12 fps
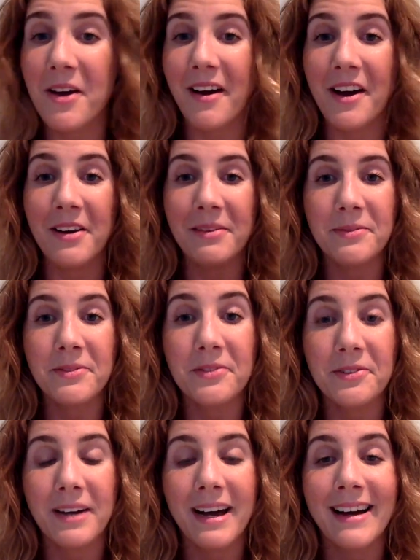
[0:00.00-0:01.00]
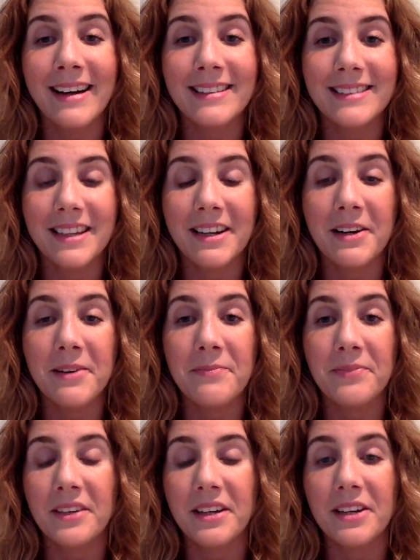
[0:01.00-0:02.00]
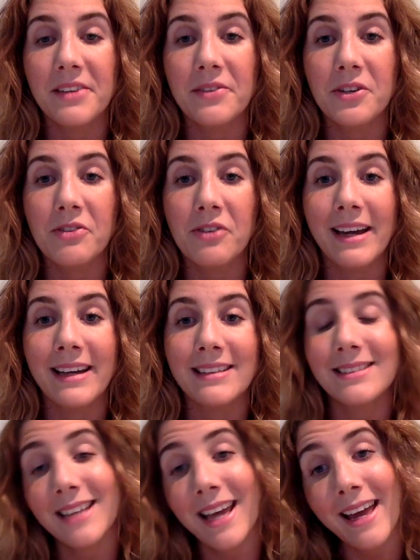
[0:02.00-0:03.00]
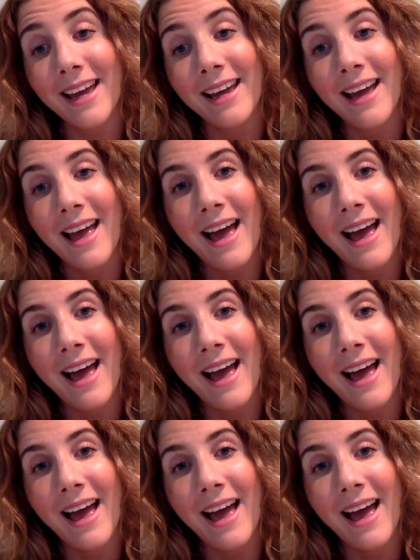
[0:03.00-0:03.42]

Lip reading: I hope you've all had kind of a great day,